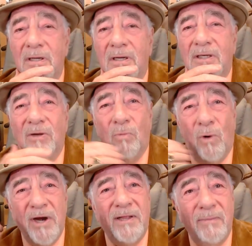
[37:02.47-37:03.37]
I said,
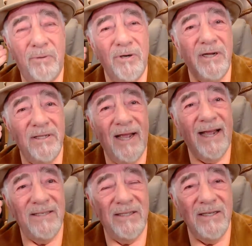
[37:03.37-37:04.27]
what are they putting in the
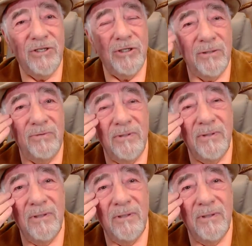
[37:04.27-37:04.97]
heads of these children?